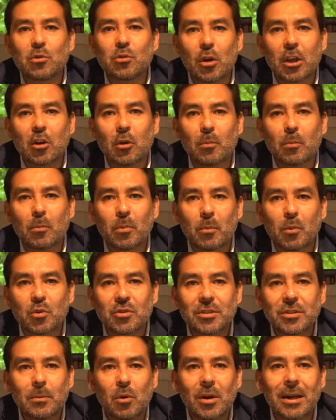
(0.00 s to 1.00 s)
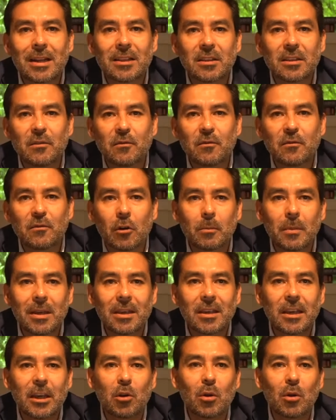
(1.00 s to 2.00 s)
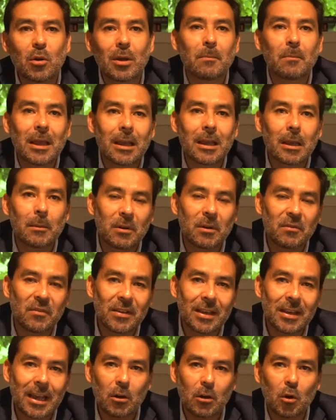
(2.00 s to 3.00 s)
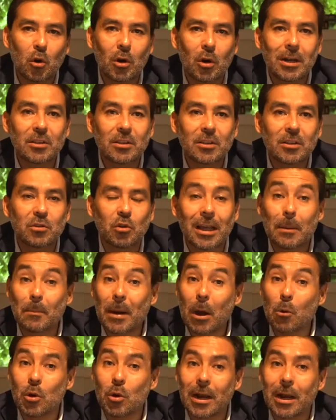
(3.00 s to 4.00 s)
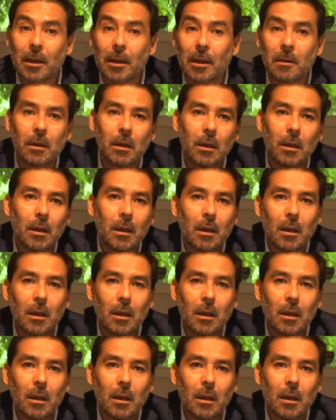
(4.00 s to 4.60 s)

In order to highlight the depth of this challenge that we took on for this report,